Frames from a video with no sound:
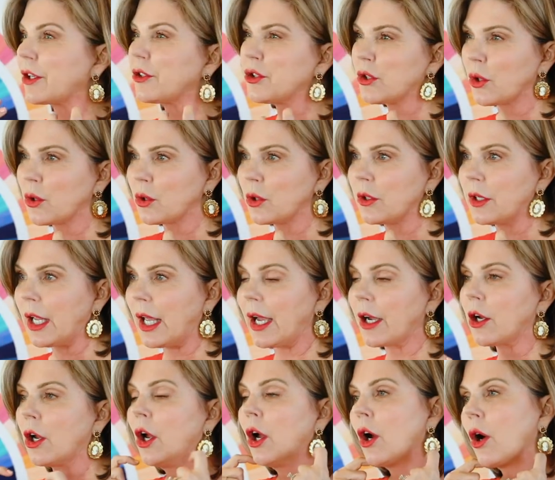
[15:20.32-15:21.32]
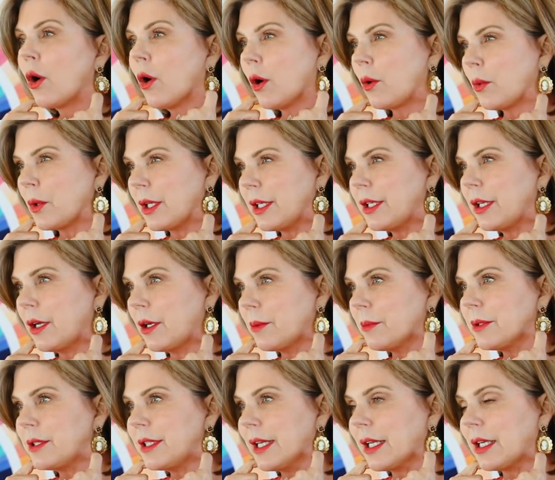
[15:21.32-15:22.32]
like a turtleneck or a really
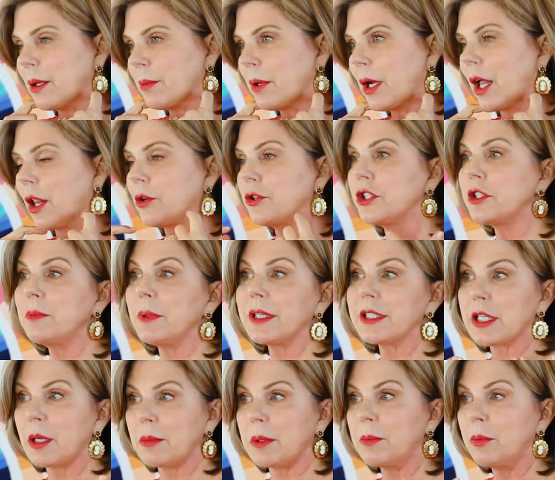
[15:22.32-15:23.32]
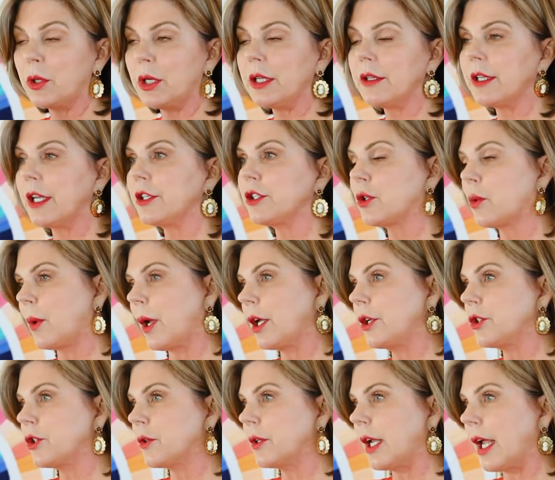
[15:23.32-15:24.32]
stand-up collar, just because I'll be putting things
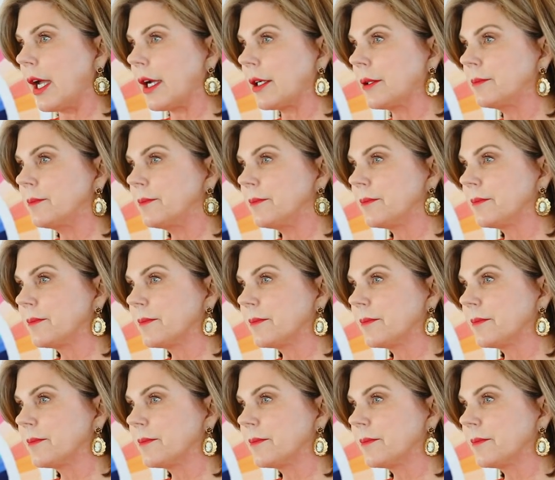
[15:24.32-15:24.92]
around your neck.